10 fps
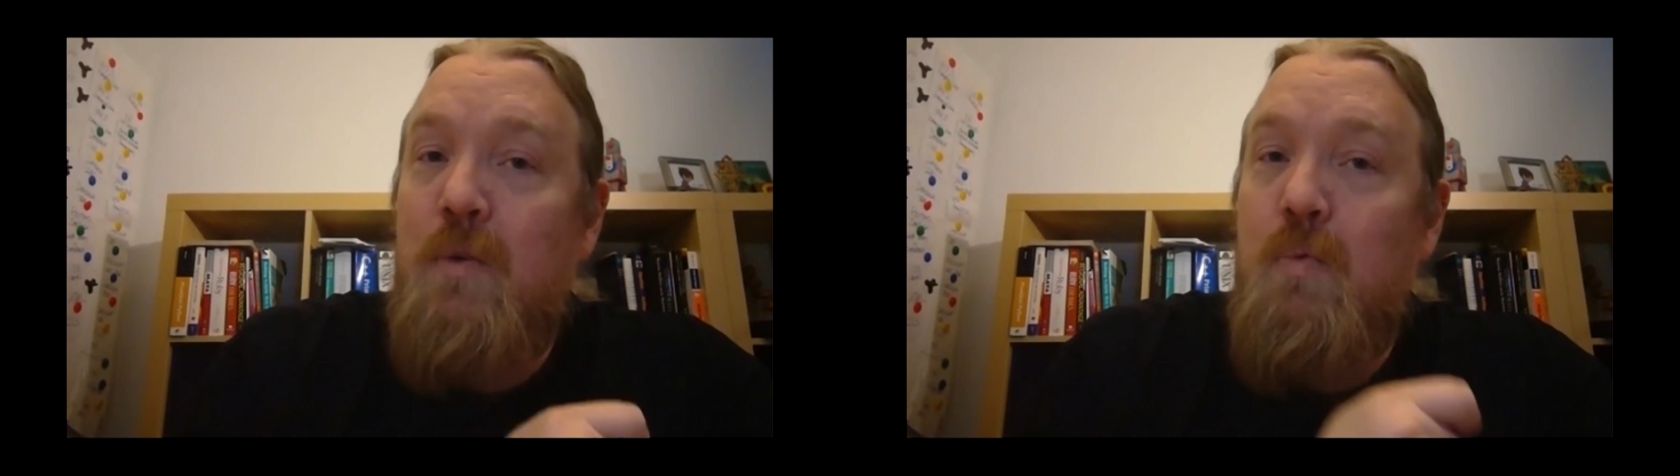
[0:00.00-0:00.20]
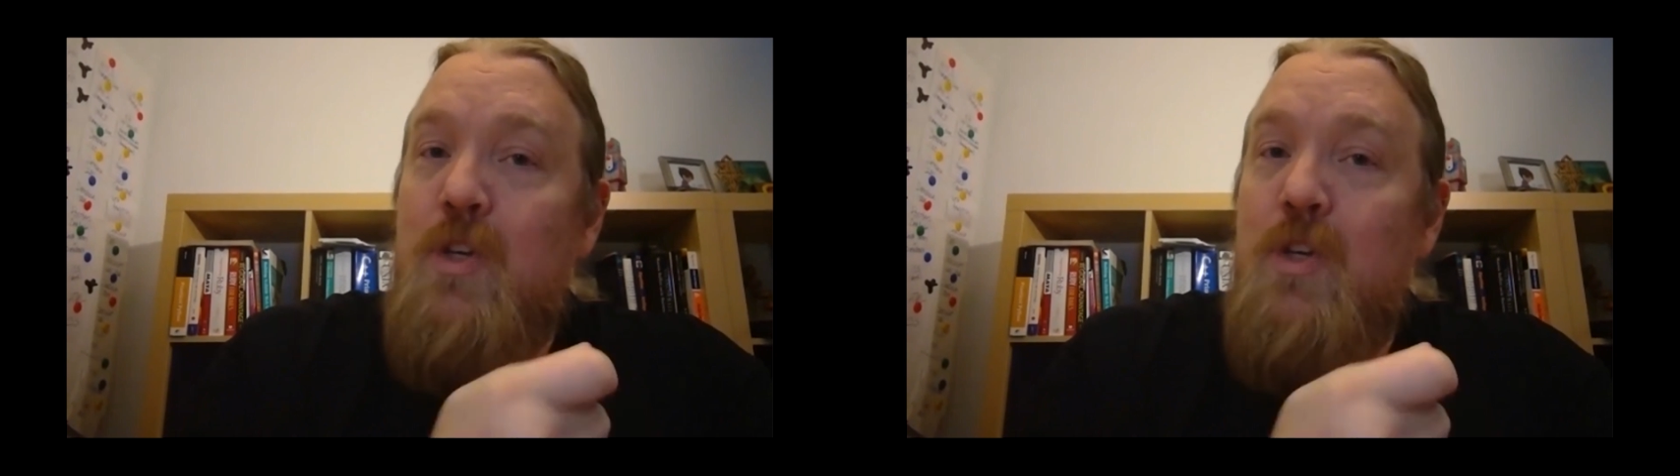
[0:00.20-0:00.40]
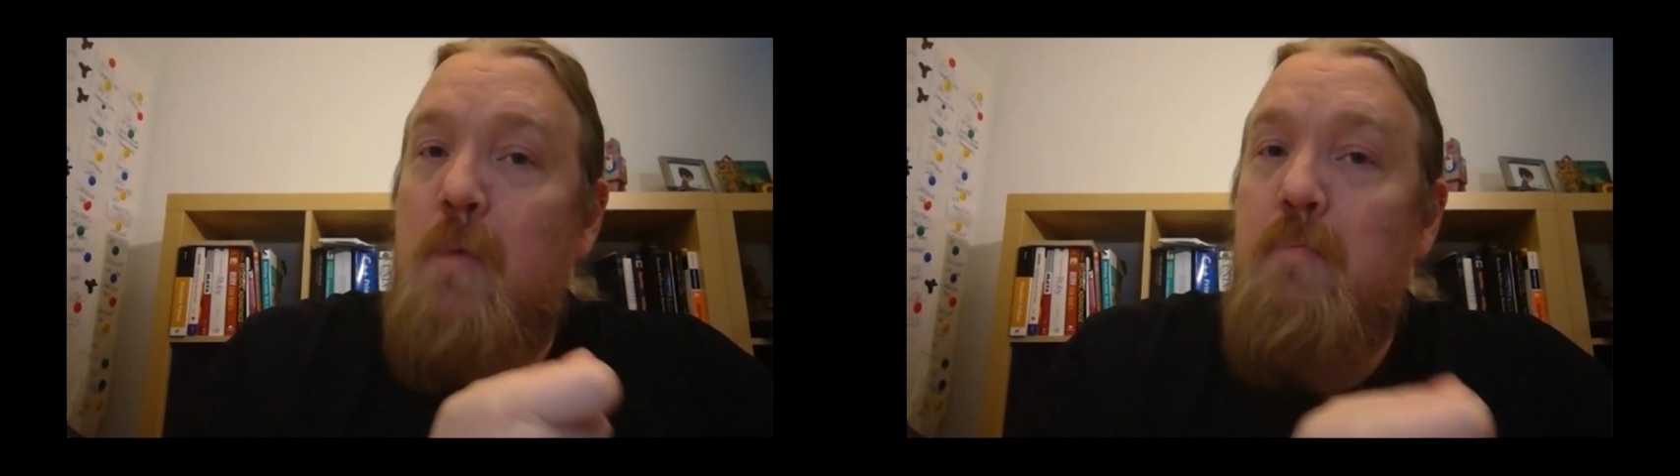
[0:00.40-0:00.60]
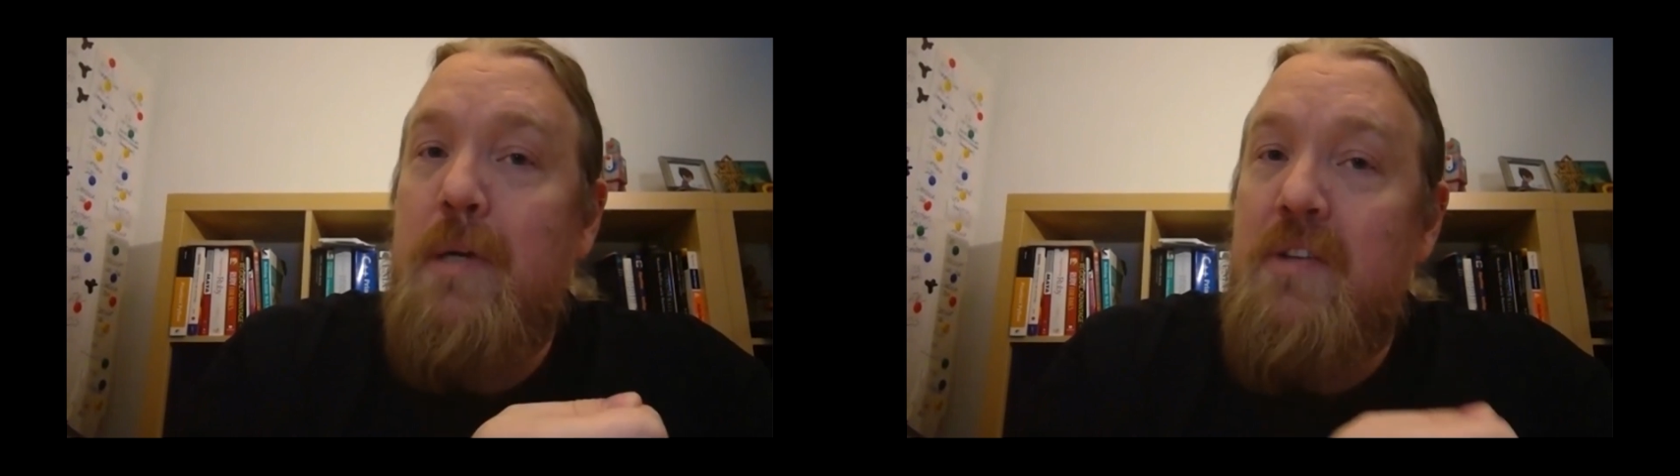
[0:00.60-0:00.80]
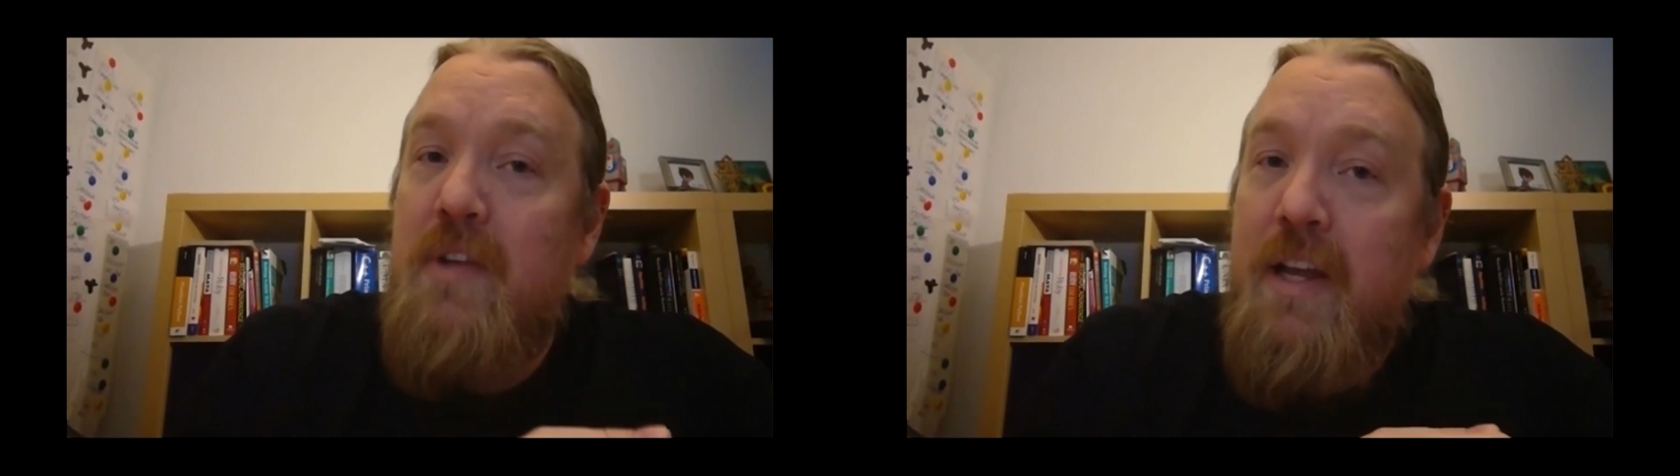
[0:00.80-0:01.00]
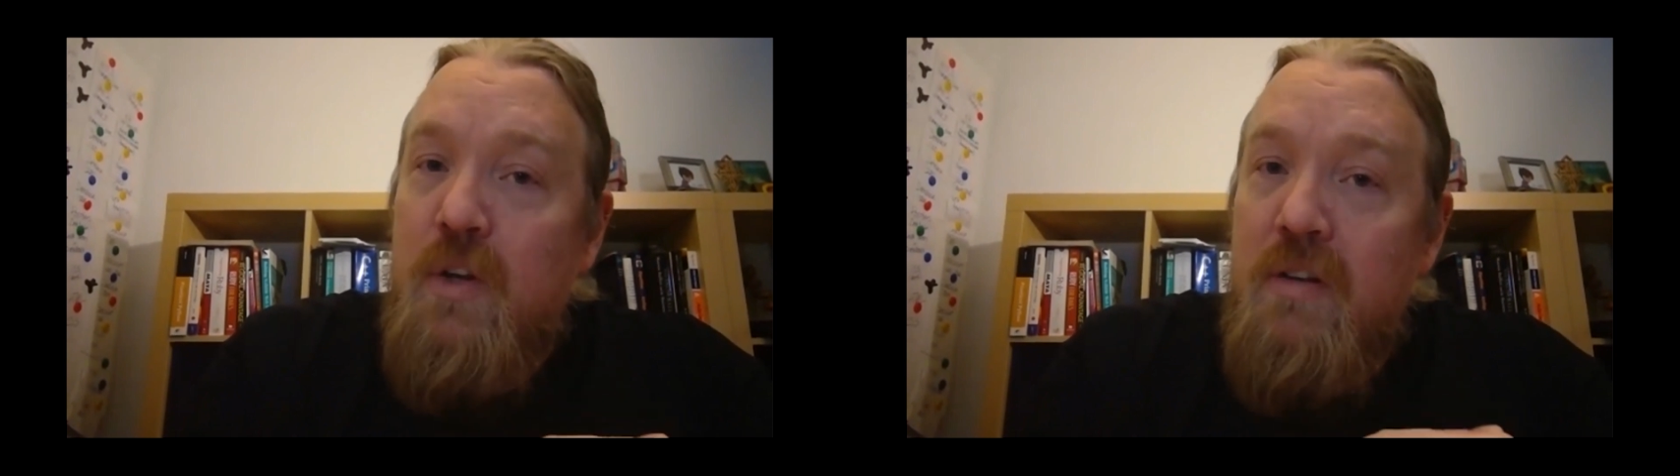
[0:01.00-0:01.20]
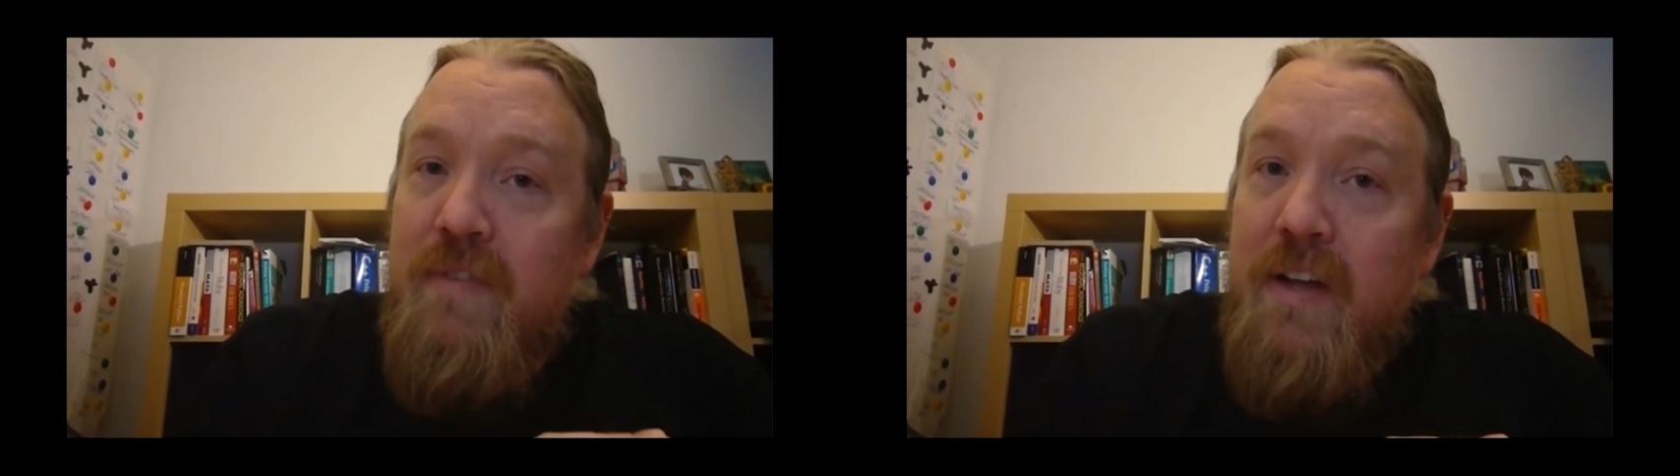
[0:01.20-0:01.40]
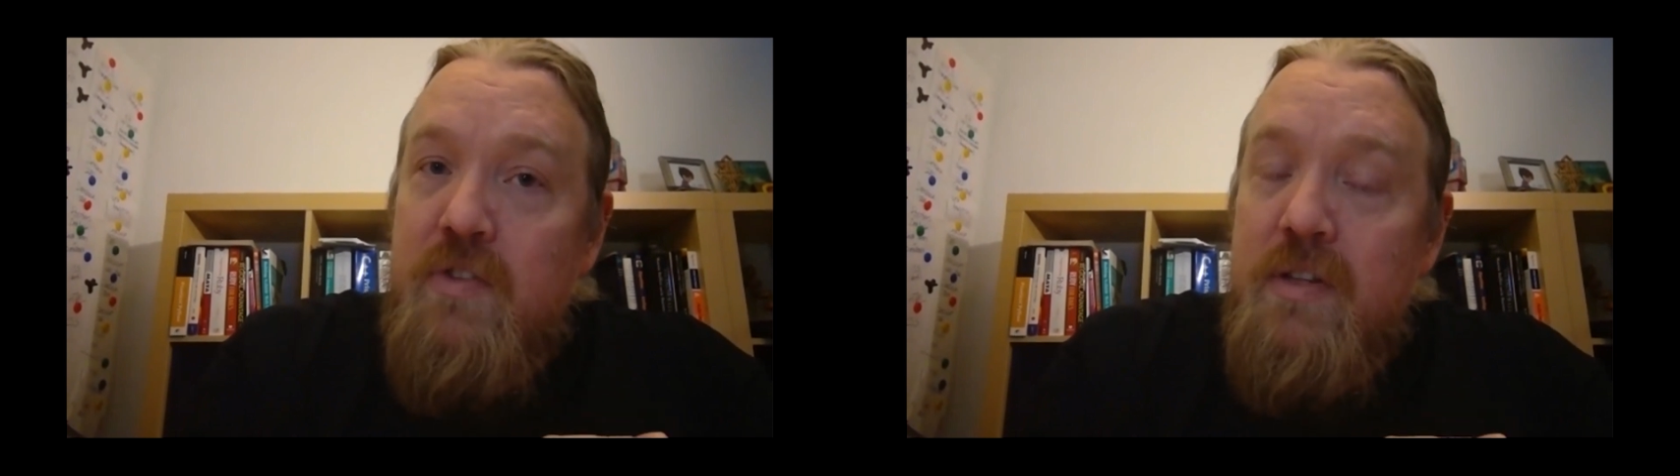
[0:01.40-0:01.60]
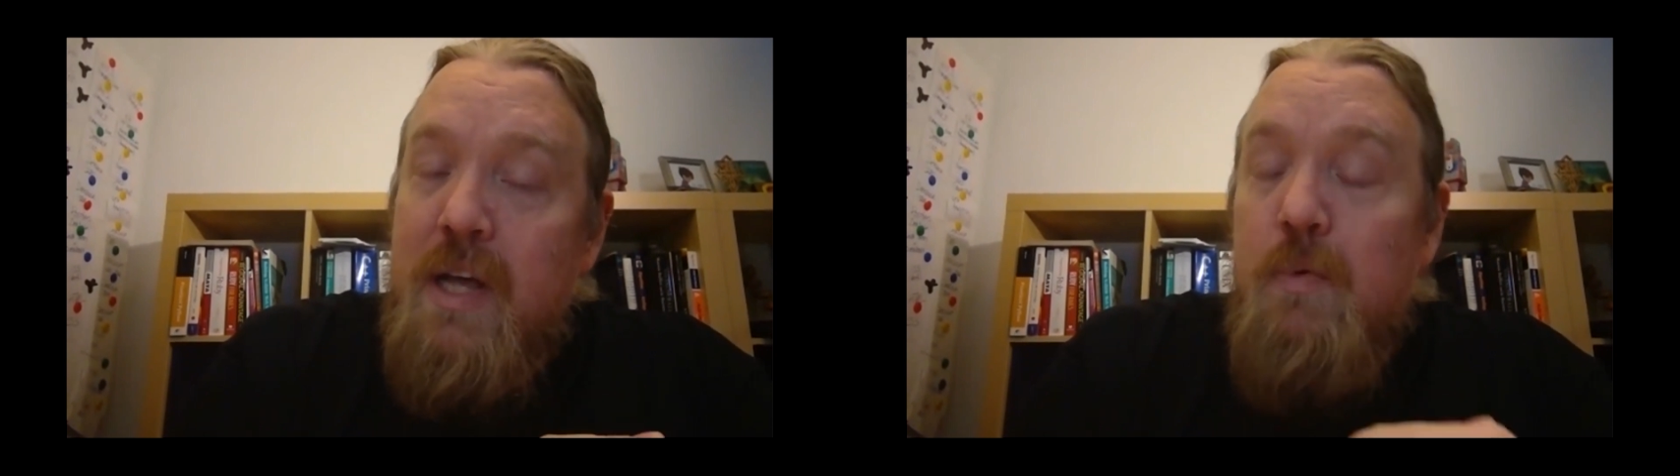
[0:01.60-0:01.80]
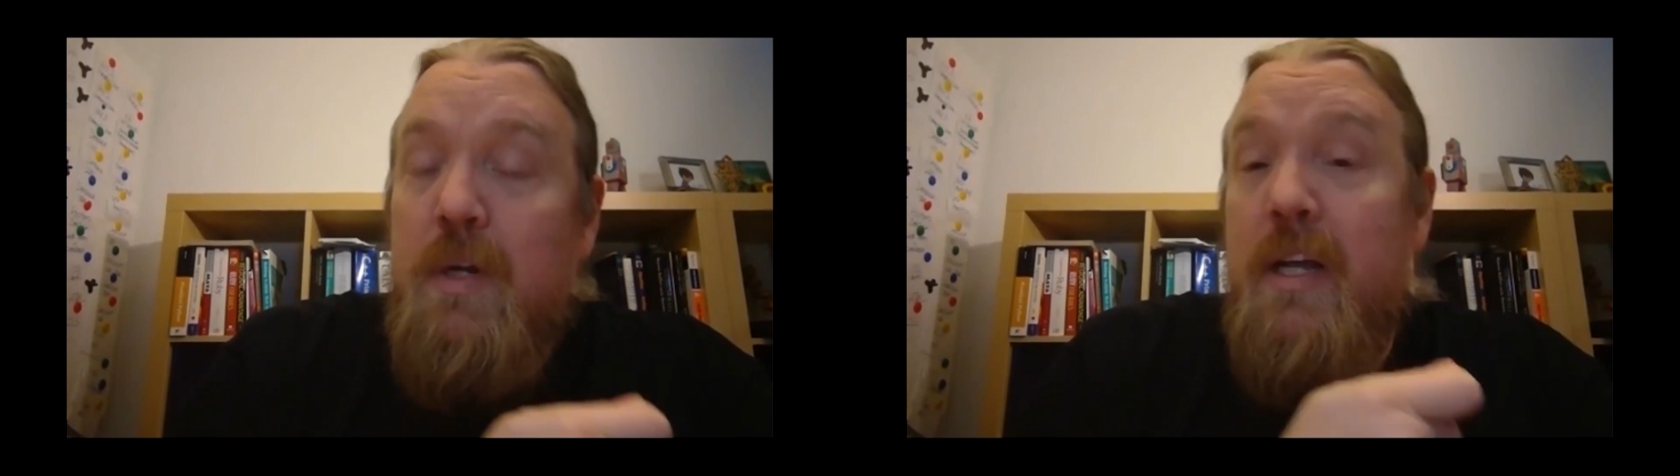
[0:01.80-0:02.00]
at which companies I could invest in
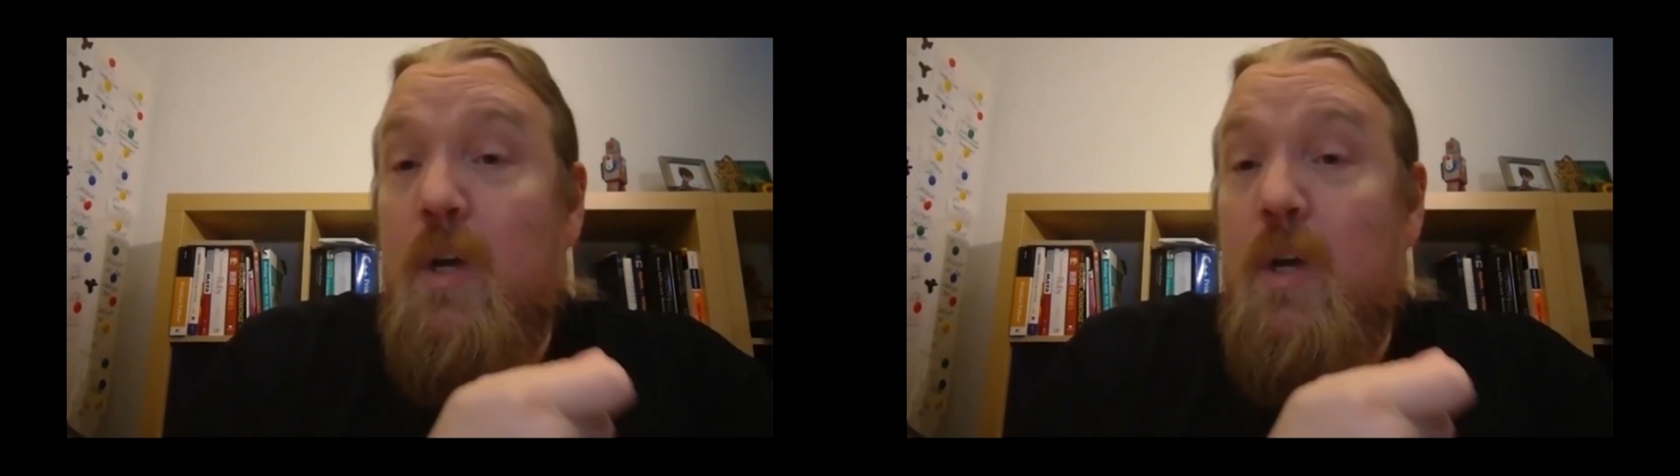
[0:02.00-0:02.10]
that would get